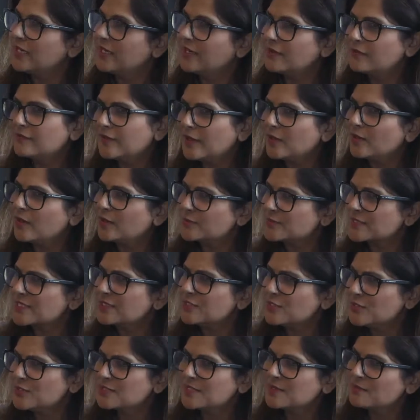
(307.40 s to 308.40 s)
I felt I was
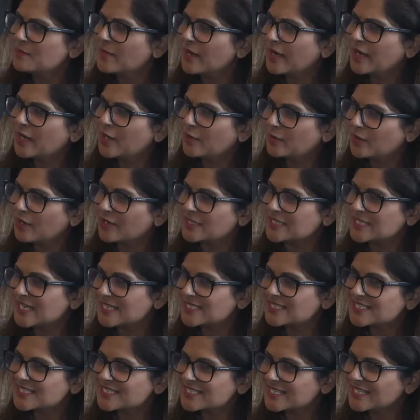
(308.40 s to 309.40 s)
losing my own
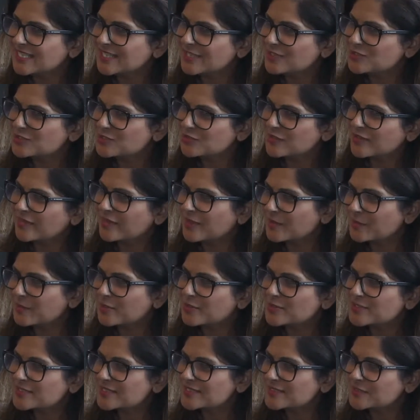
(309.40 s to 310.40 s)
identity during that
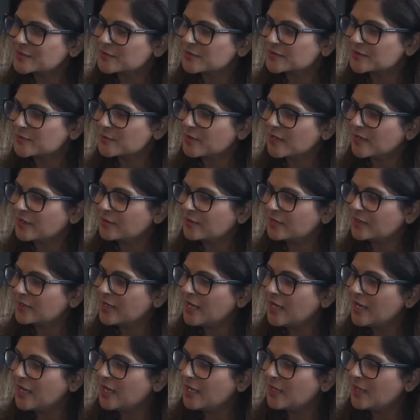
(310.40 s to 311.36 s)
process as well, and